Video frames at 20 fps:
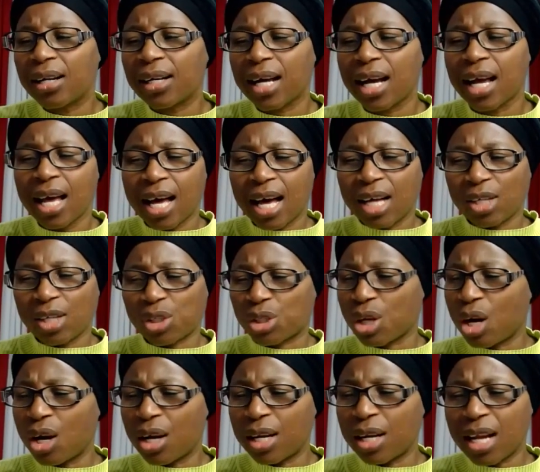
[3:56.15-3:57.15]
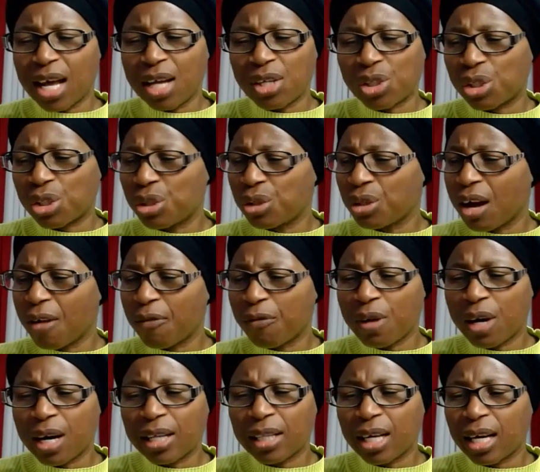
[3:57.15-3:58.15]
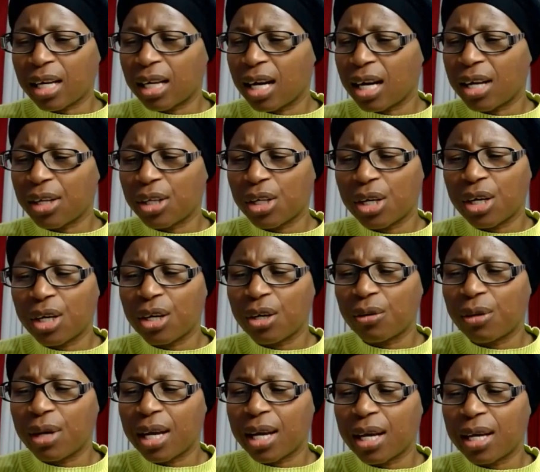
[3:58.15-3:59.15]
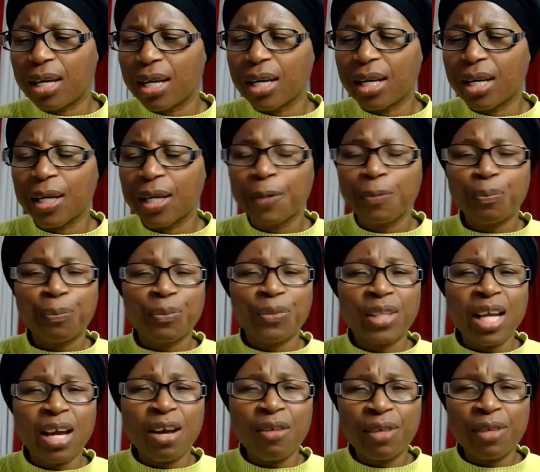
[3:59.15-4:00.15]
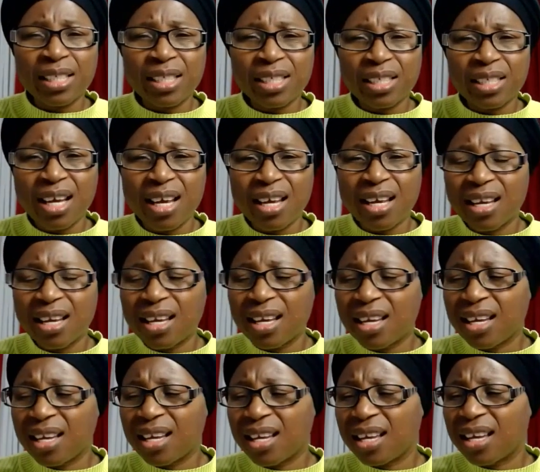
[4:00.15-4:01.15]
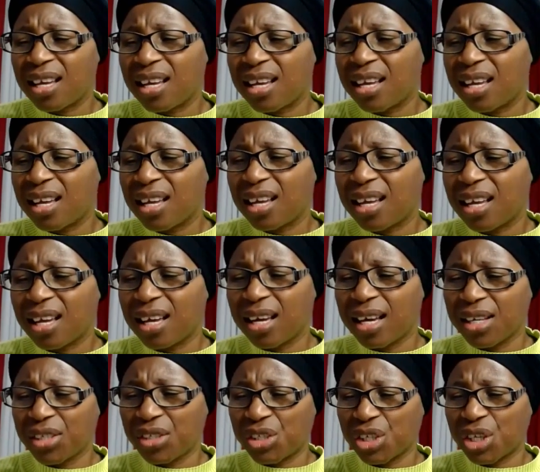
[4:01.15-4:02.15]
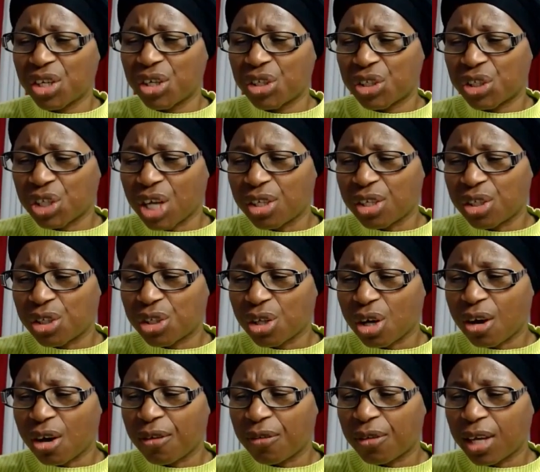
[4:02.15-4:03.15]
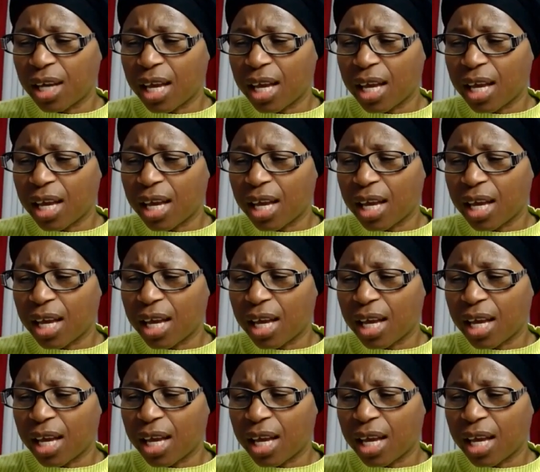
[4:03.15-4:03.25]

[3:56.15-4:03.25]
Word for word: Lord. I saw that you are Father God, you will never change. Ancient of